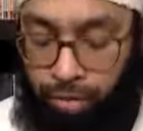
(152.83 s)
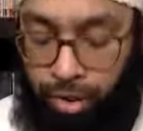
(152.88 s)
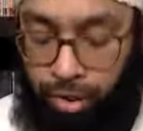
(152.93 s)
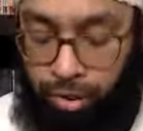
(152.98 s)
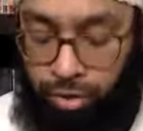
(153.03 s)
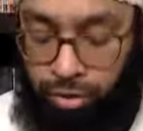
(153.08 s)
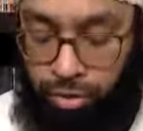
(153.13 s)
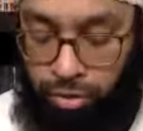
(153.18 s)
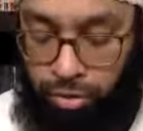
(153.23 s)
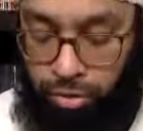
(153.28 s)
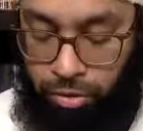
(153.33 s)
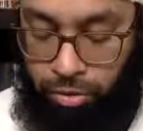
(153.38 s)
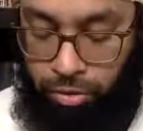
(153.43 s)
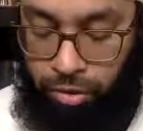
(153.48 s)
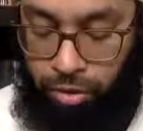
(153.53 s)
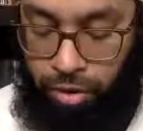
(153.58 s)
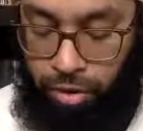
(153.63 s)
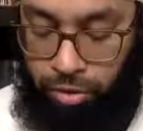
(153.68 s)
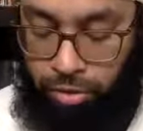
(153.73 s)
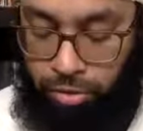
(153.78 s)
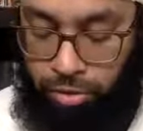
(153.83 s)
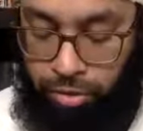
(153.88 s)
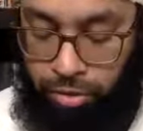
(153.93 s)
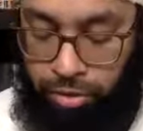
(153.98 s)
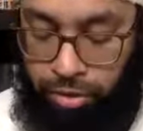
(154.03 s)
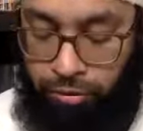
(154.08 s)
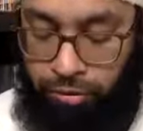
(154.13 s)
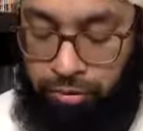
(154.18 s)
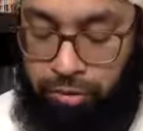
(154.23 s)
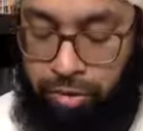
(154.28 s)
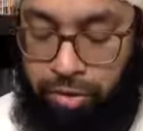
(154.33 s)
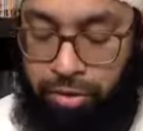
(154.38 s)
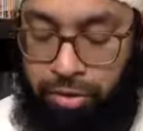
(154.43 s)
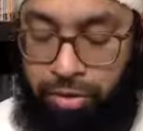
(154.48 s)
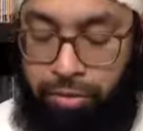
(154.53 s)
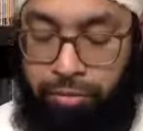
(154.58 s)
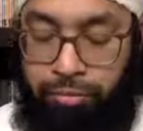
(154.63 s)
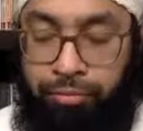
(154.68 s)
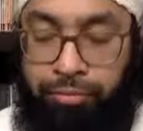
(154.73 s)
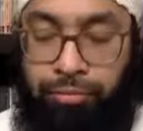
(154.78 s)
And so all of these different
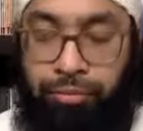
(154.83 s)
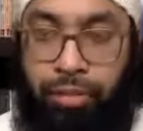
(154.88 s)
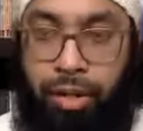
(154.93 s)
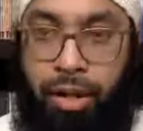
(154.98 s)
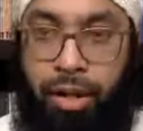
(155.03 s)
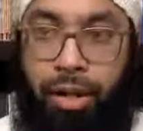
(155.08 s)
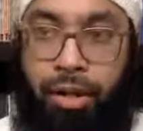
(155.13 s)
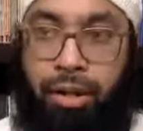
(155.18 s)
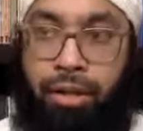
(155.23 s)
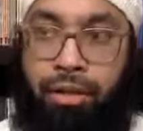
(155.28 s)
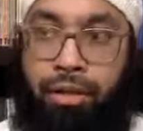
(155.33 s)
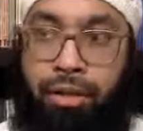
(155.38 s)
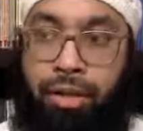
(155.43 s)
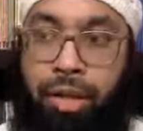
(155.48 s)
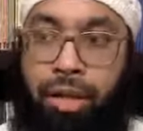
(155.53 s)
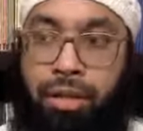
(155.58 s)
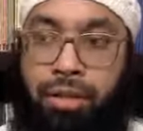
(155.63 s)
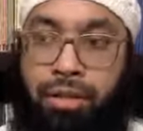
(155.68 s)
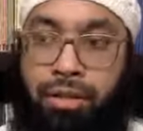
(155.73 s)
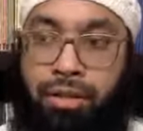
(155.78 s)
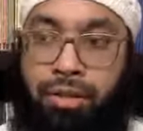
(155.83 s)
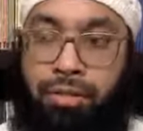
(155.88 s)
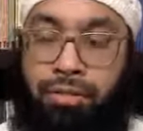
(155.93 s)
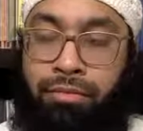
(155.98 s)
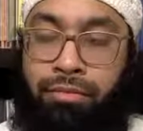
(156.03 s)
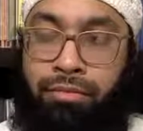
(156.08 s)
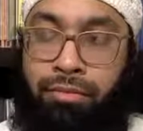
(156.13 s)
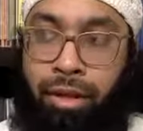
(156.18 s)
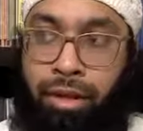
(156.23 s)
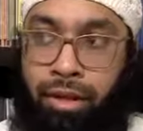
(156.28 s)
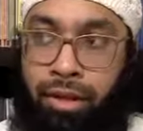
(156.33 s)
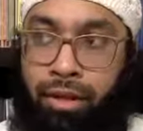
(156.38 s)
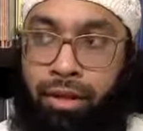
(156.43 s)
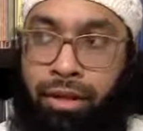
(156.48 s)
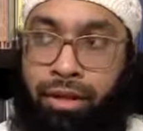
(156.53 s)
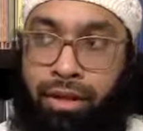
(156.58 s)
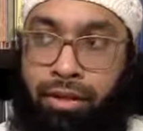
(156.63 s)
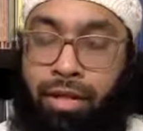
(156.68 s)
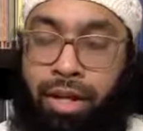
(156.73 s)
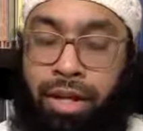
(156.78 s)
things,
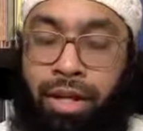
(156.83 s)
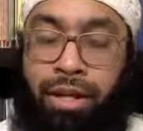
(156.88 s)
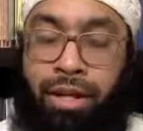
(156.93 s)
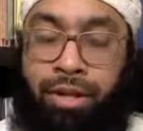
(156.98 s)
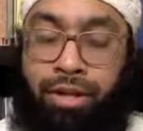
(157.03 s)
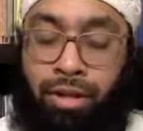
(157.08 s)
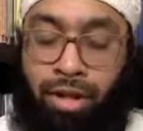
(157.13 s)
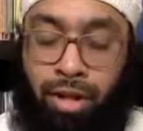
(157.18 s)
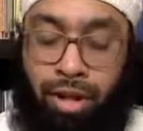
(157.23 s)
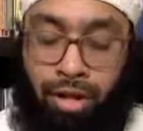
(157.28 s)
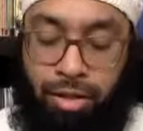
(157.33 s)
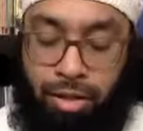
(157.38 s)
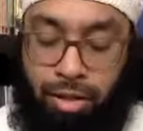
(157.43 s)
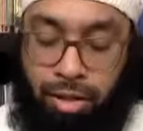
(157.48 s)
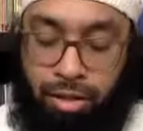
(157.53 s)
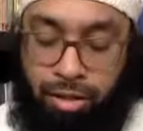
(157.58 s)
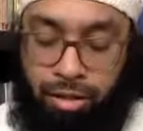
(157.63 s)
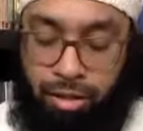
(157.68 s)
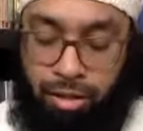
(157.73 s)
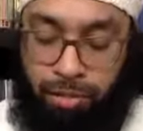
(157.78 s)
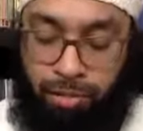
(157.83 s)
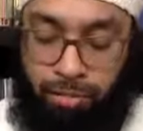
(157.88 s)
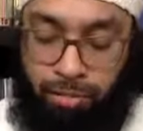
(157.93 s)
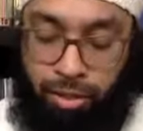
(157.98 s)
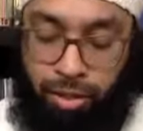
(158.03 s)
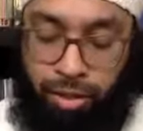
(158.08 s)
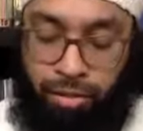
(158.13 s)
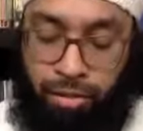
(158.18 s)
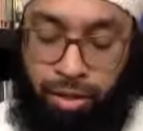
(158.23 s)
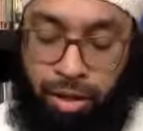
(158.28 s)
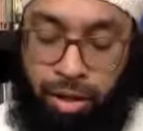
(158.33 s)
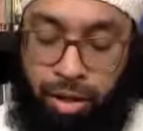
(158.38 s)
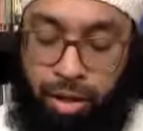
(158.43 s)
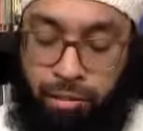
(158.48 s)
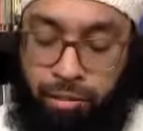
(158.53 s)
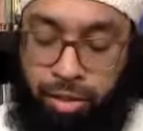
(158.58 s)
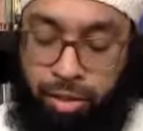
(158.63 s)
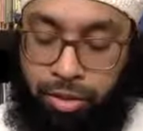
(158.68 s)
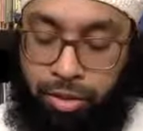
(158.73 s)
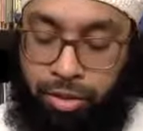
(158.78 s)
taking into context, right,
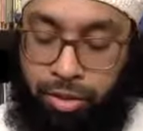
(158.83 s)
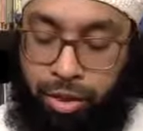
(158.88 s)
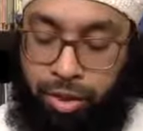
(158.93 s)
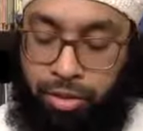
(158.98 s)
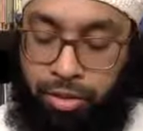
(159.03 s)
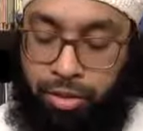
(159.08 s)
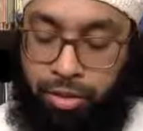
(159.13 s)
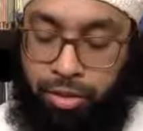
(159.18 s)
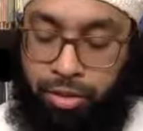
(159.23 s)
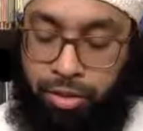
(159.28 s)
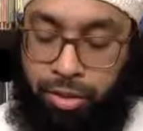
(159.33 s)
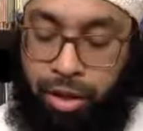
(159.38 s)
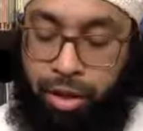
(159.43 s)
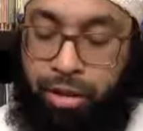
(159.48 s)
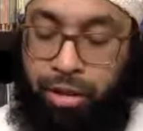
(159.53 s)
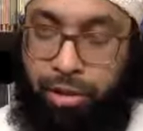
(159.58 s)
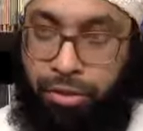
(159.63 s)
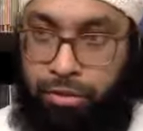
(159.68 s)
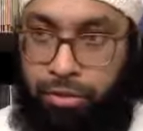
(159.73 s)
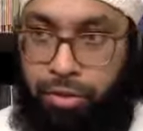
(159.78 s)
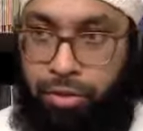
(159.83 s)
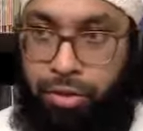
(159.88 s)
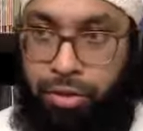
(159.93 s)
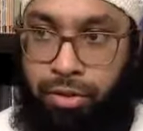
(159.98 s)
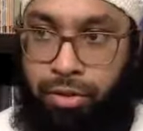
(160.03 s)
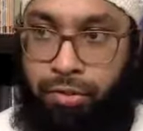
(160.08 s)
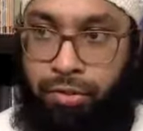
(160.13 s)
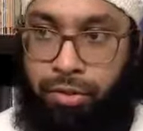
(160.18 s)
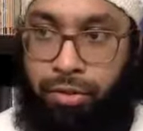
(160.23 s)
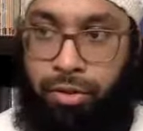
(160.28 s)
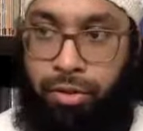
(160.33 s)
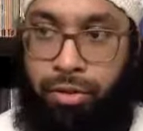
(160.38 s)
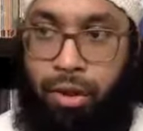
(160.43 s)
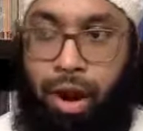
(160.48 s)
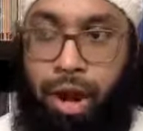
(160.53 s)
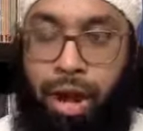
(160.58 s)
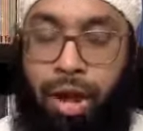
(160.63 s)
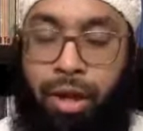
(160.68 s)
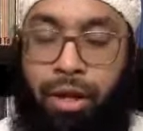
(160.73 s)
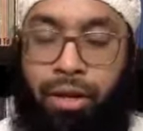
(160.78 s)
help us to understand the verses of the
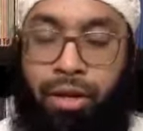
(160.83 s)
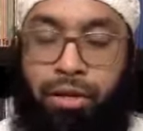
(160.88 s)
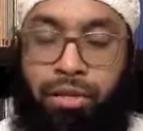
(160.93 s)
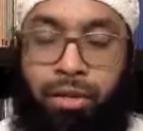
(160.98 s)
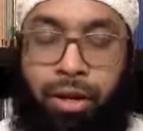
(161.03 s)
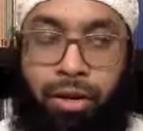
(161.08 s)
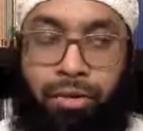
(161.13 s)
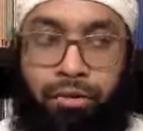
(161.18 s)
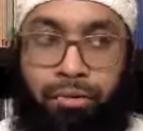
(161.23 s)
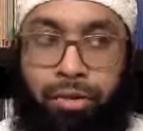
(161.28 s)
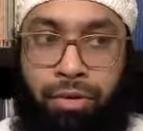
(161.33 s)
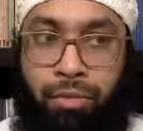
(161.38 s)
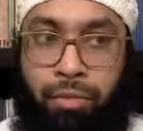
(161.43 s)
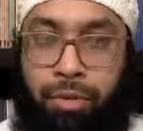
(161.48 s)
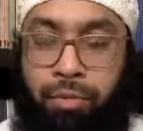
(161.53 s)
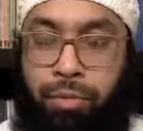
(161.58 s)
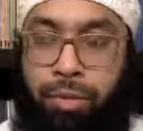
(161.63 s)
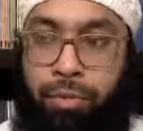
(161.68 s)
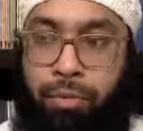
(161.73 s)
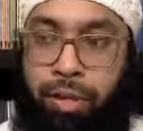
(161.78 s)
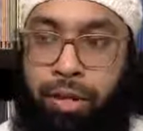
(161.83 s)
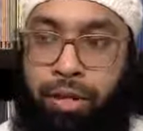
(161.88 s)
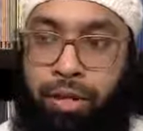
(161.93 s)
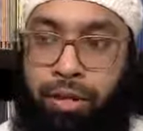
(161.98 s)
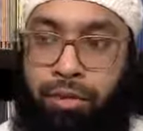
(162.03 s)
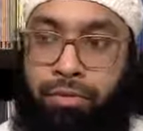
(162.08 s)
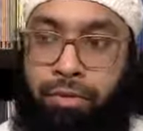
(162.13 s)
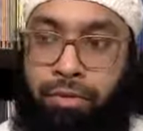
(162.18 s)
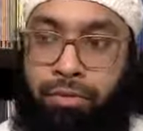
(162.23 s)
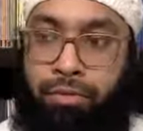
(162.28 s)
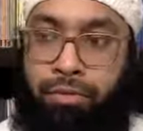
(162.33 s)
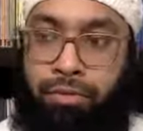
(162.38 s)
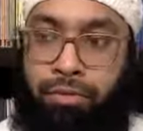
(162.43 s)
Quran, right, from the perspective of